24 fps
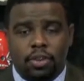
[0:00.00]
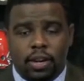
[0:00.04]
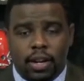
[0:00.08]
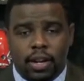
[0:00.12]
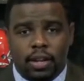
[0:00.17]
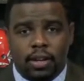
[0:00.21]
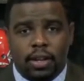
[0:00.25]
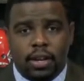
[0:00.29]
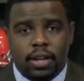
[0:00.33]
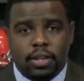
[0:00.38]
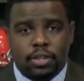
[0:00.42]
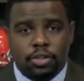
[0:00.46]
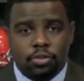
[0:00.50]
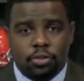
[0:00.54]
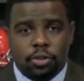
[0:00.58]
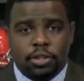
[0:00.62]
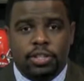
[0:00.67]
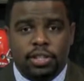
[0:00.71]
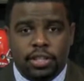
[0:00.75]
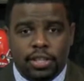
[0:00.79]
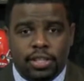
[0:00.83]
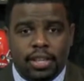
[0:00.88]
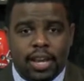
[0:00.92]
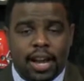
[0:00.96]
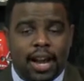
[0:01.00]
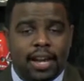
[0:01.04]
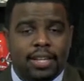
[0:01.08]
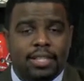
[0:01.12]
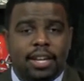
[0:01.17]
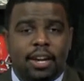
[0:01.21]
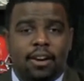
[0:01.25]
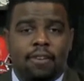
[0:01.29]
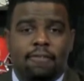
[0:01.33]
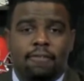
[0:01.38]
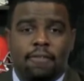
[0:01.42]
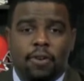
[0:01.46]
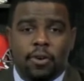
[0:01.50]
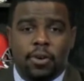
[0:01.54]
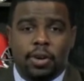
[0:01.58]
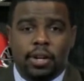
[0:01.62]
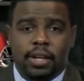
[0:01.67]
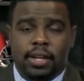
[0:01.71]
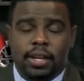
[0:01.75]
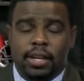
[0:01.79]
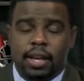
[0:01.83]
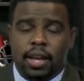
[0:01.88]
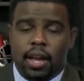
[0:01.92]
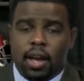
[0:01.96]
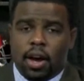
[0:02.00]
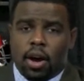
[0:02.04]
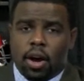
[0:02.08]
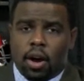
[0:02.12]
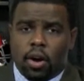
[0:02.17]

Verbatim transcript: trying to stretch these guys out vertically.